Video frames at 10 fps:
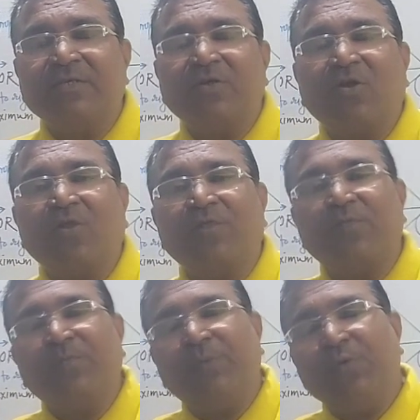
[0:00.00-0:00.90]
of
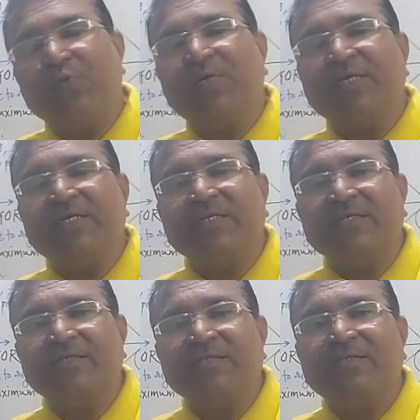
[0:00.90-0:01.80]
blue color,
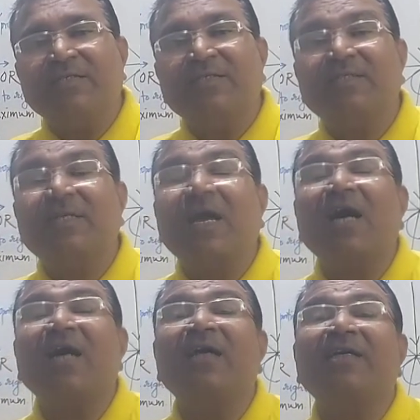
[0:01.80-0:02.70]

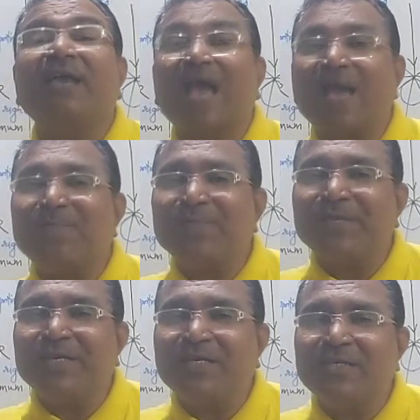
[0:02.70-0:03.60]
sky
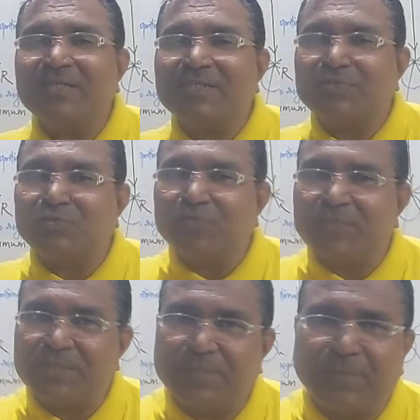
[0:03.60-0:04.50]
appears to
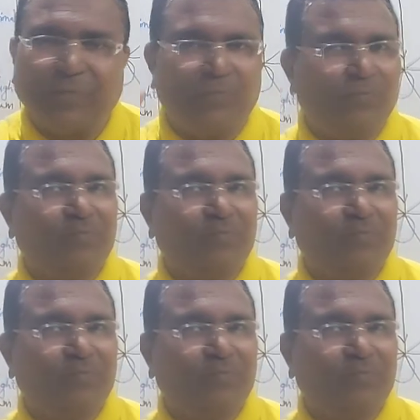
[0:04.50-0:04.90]
be blue.